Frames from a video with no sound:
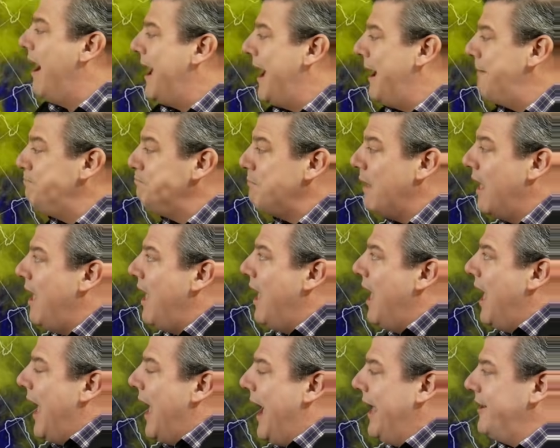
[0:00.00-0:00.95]
am.
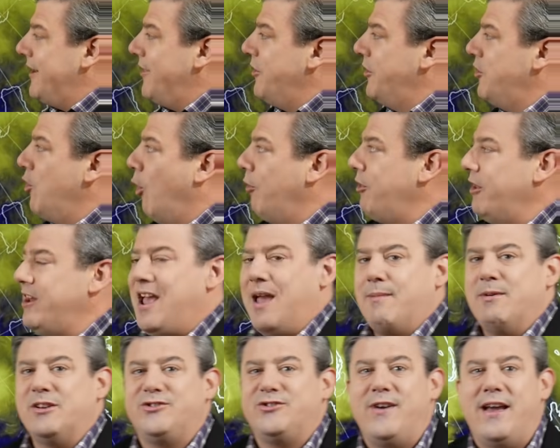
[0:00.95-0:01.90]
And in the Northern
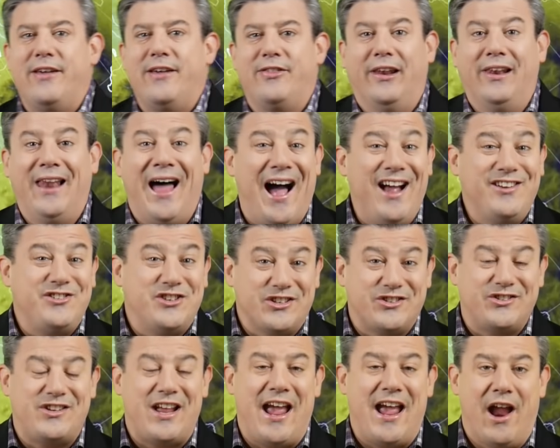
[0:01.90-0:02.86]
Hemisphere, the
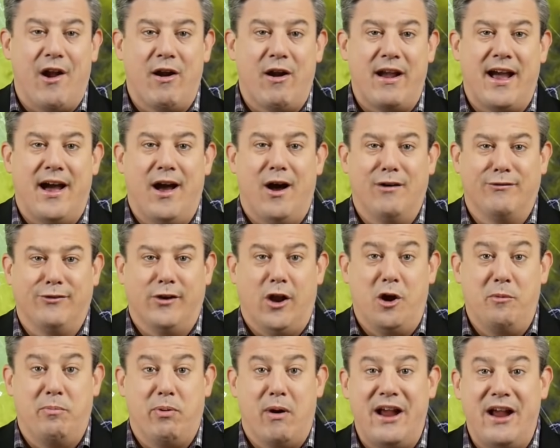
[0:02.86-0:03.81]
largest area of
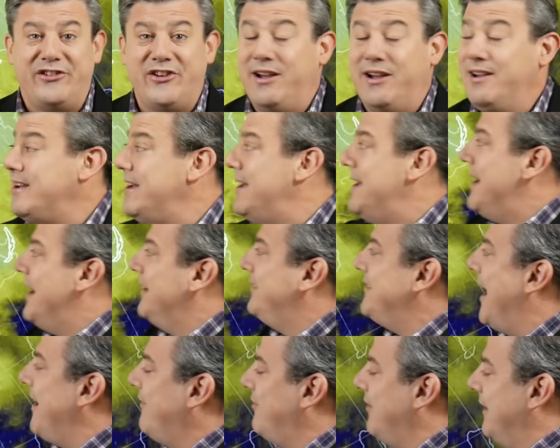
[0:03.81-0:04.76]
low pressure is
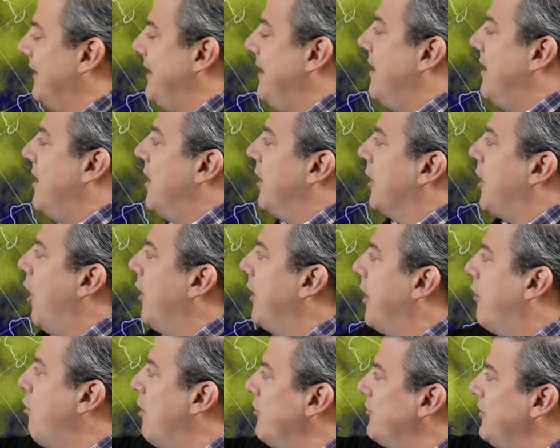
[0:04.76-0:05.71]
actually going
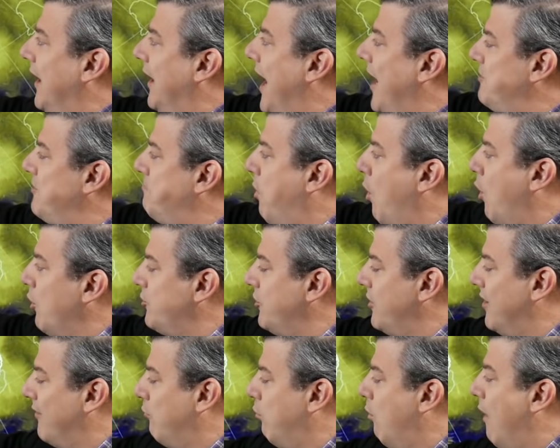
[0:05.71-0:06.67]
across a large
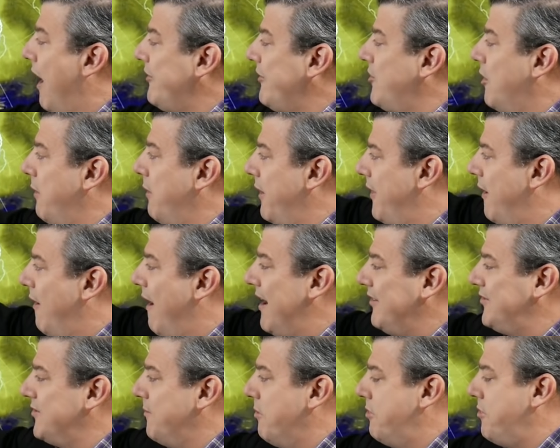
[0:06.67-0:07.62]
portion of Russia, where there are
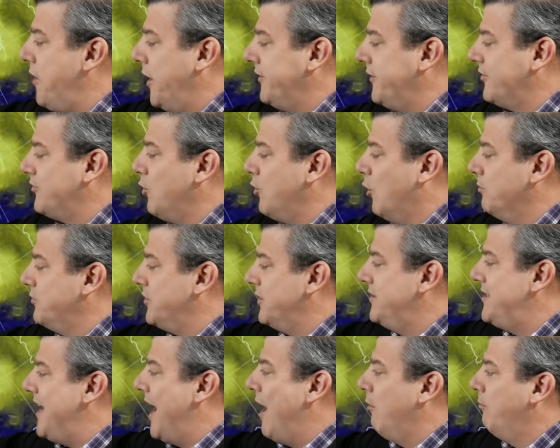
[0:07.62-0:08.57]
some thunderstorms
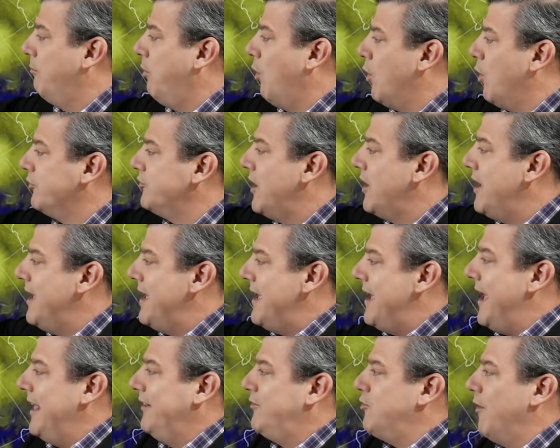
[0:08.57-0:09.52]
and downpours,
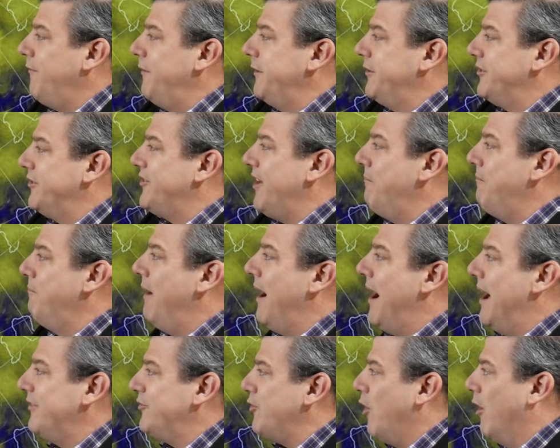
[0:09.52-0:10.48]
heads off into some
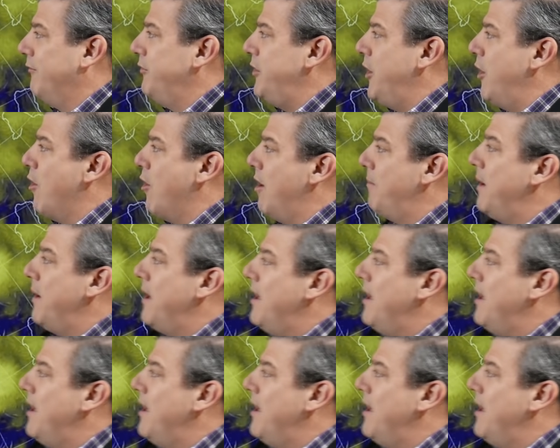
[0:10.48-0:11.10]
parts of Europe,